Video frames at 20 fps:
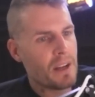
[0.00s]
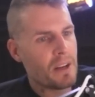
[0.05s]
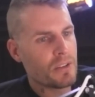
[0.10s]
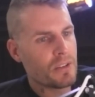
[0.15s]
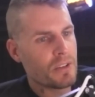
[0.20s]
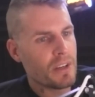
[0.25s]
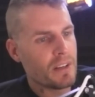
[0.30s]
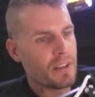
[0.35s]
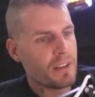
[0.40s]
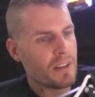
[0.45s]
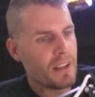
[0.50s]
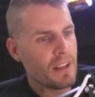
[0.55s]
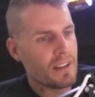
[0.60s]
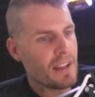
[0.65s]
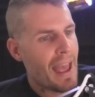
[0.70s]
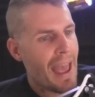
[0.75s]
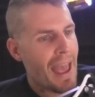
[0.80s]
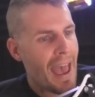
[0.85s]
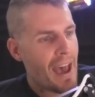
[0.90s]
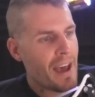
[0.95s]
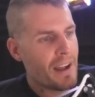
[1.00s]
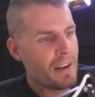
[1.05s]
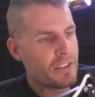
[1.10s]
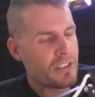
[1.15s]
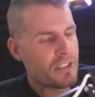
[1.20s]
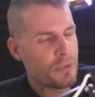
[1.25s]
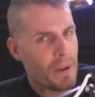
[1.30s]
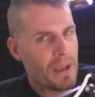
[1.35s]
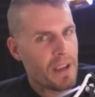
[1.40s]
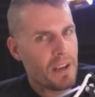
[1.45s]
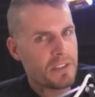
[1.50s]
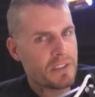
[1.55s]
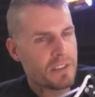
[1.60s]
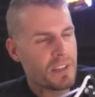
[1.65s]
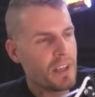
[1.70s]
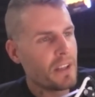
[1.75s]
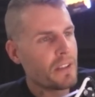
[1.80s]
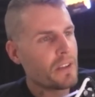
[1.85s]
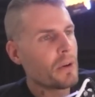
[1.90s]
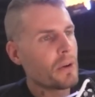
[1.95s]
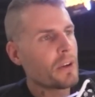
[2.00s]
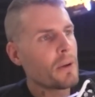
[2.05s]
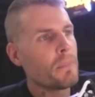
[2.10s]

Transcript: in the ad space that are